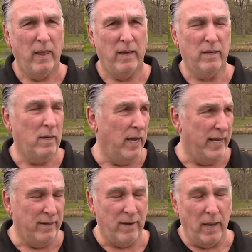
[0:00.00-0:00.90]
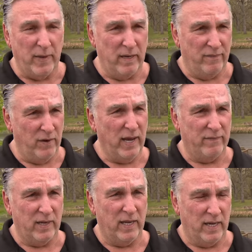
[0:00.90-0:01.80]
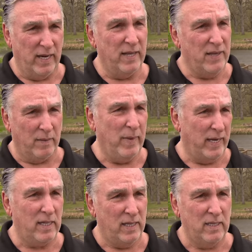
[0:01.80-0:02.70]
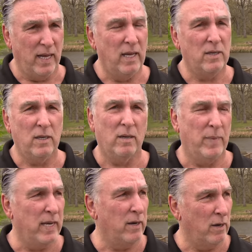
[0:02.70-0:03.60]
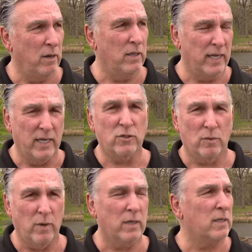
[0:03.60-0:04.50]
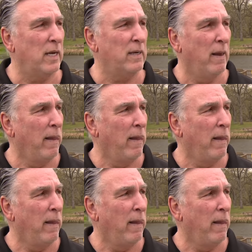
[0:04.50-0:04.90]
And I mean, if you have to get anything medically done, you know, be here early and get your work done